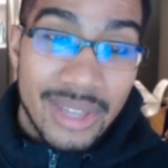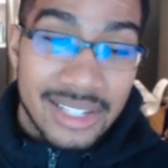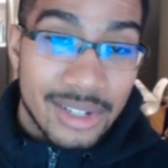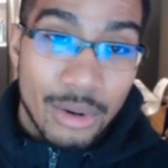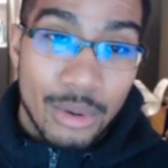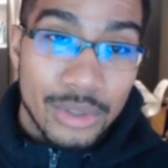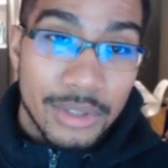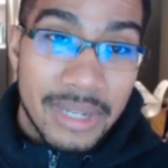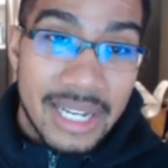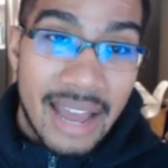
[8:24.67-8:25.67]
That's our
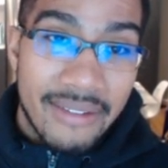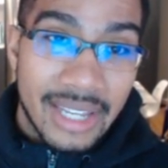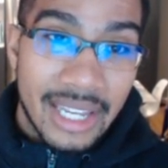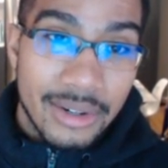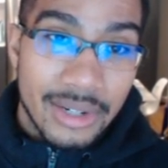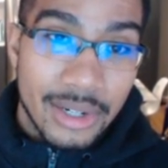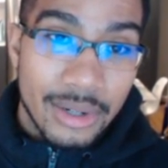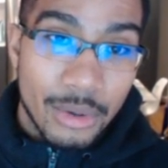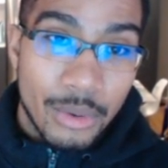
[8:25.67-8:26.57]
ultimate navigator here.